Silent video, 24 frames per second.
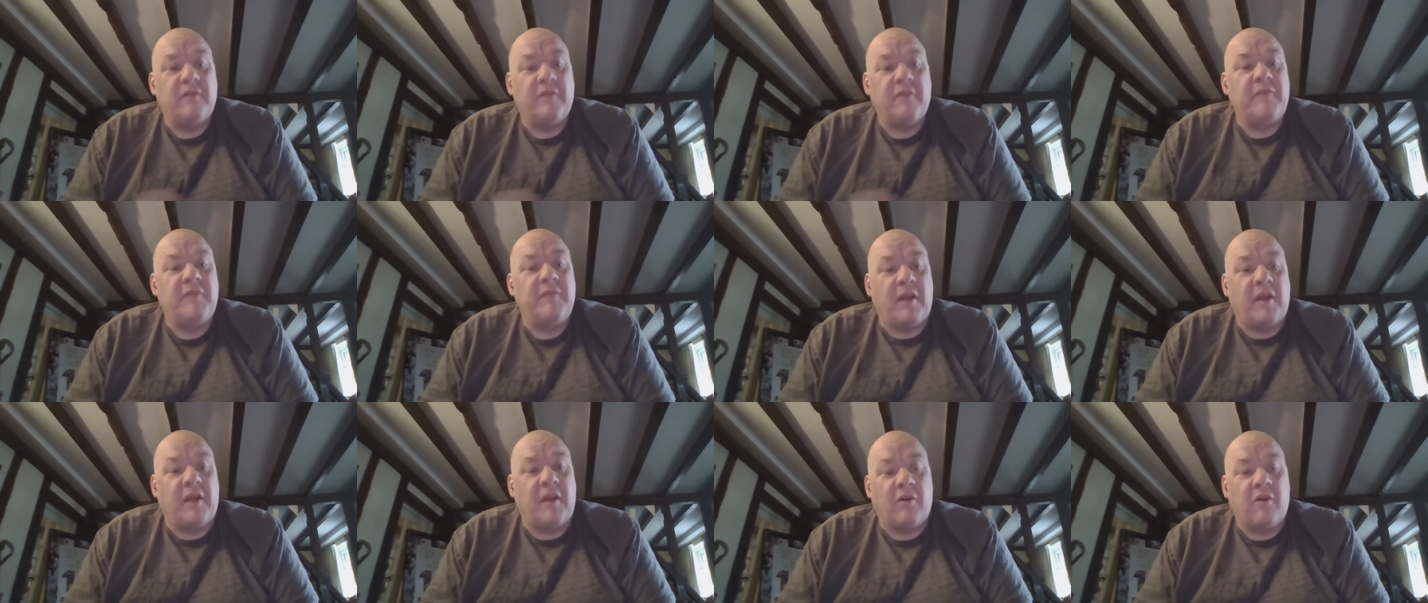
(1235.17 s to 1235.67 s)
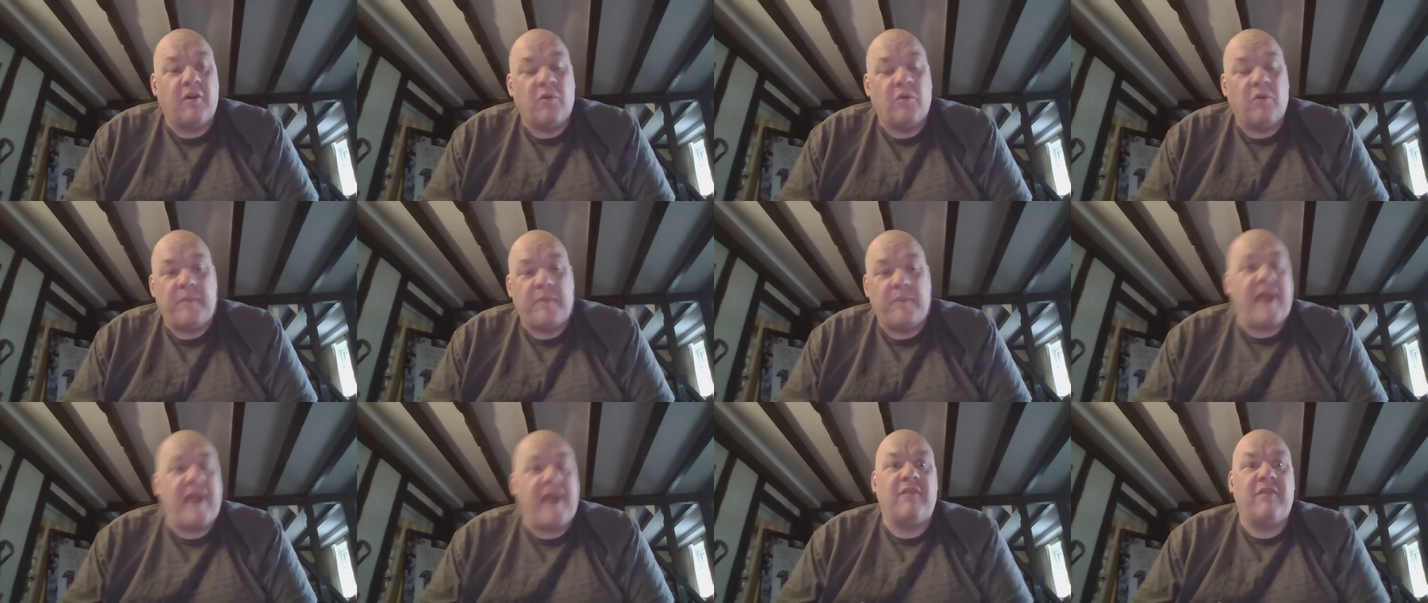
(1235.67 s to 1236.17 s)
you know, or
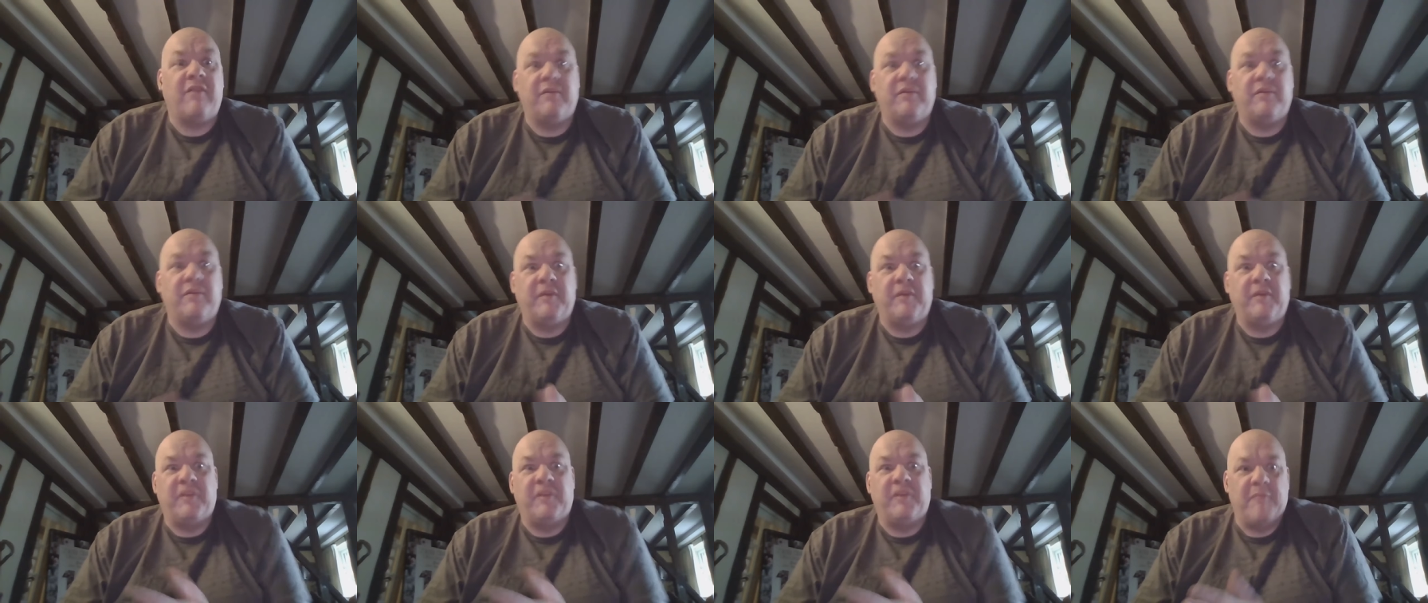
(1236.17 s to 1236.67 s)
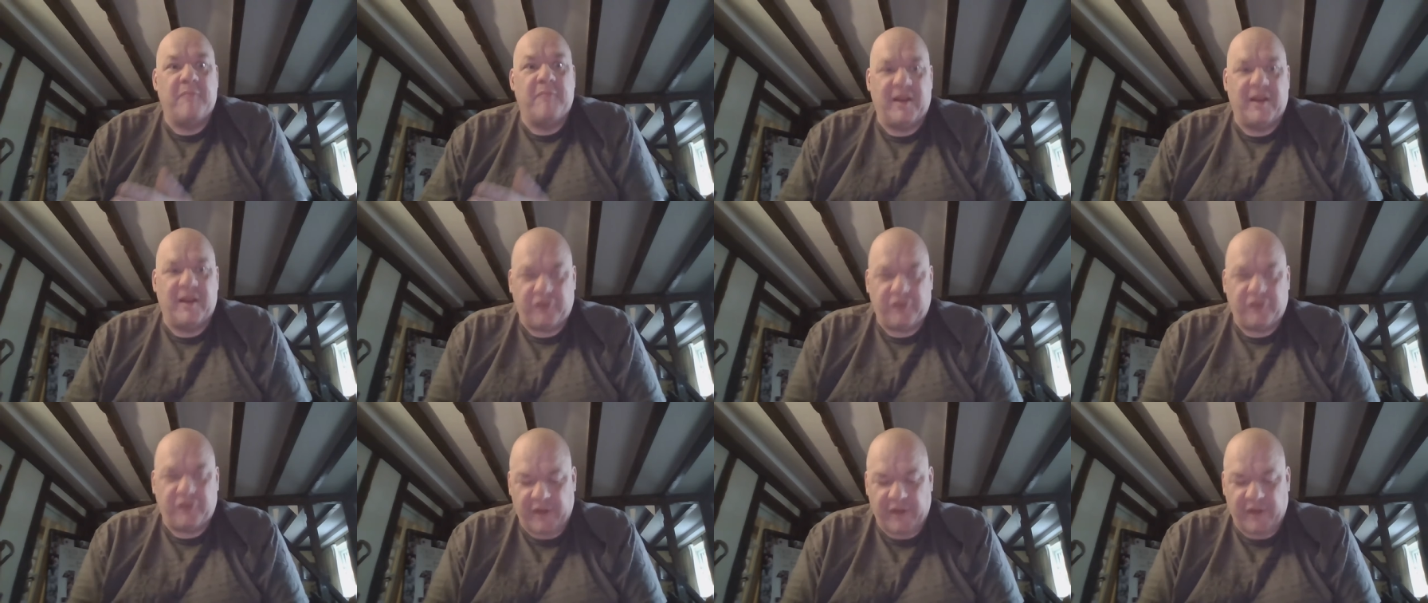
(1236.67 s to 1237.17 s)
para as in
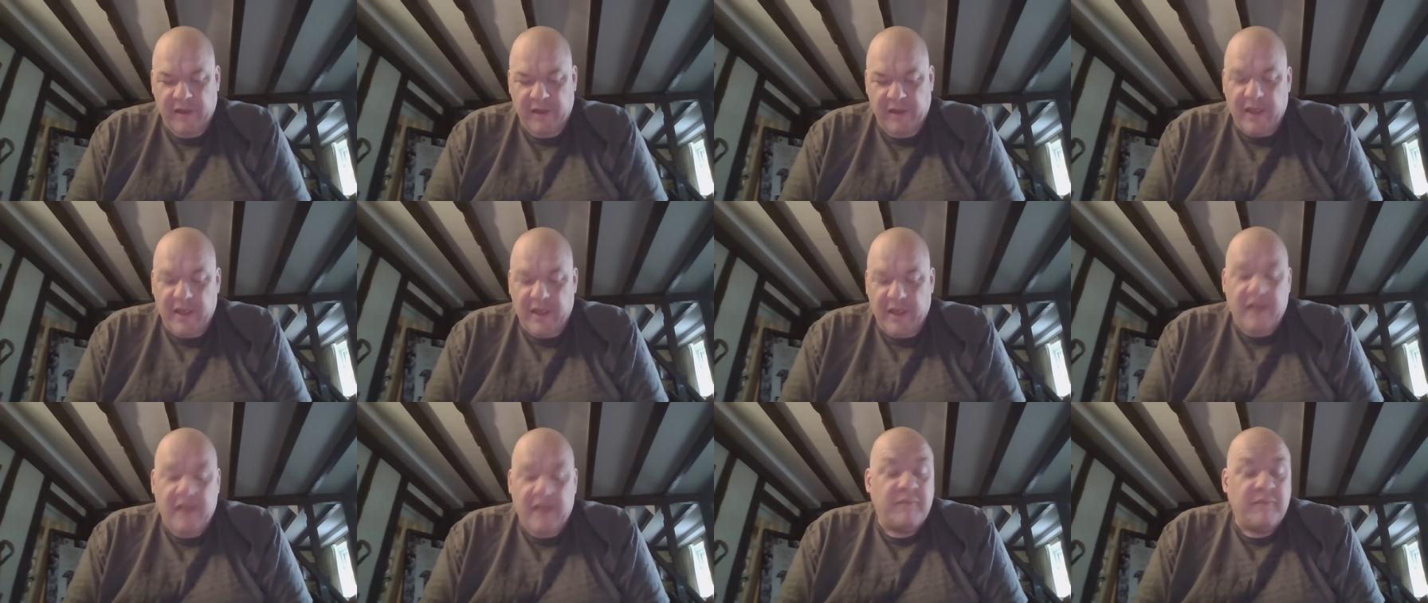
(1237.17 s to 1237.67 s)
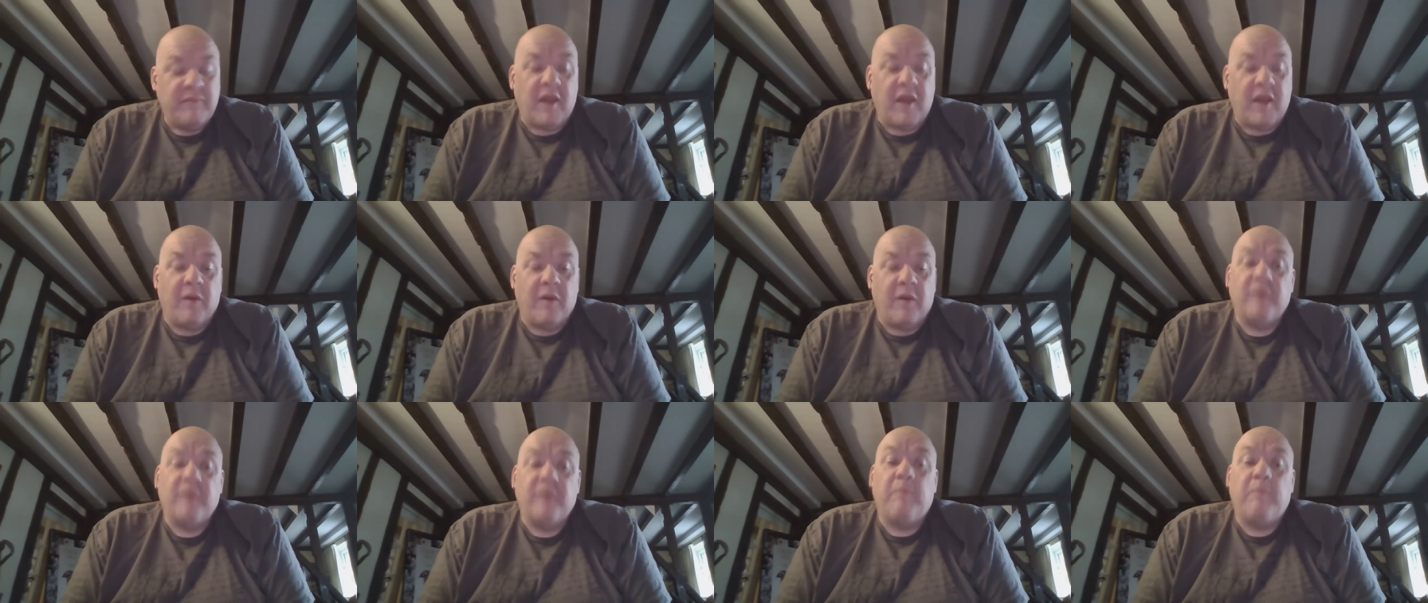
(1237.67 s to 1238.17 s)
military. No,
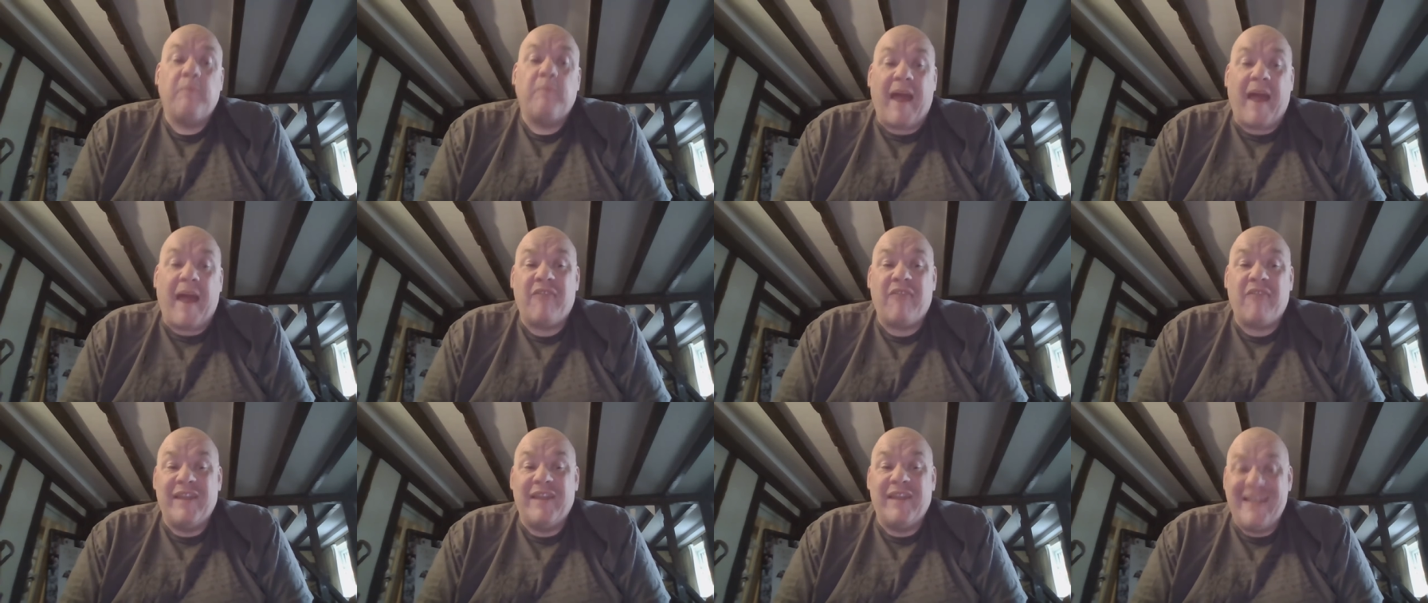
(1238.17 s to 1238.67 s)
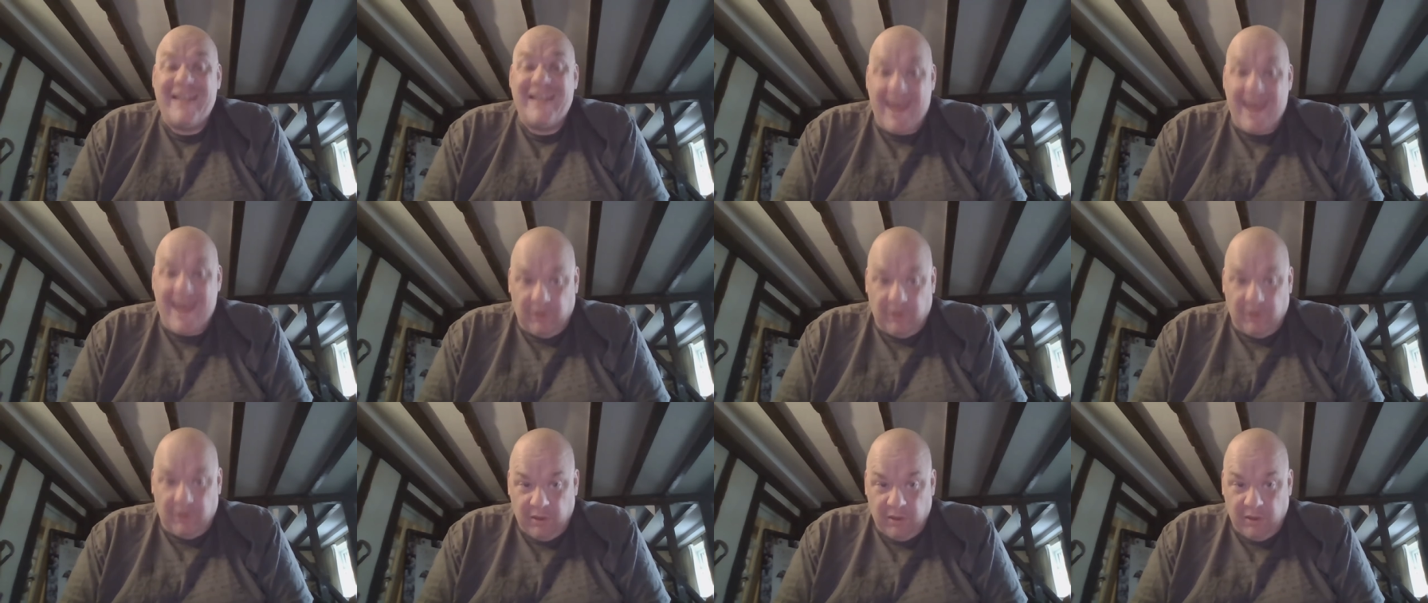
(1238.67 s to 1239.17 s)
it's
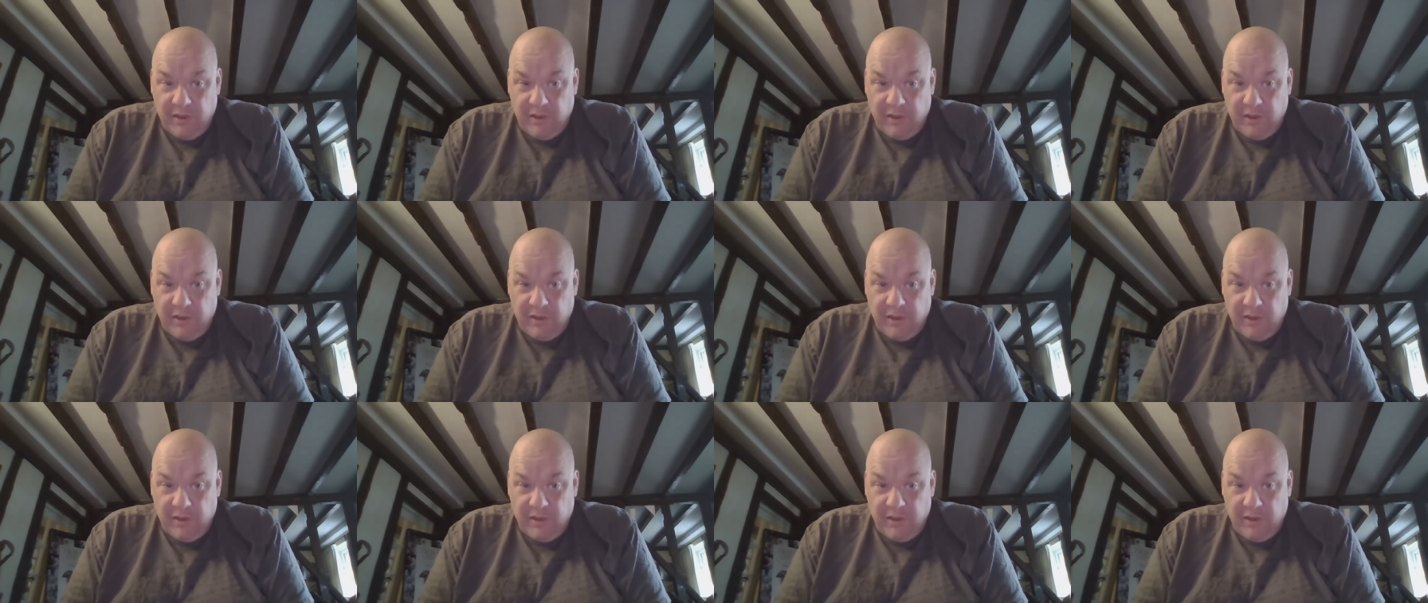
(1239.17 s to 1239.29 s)
parallel.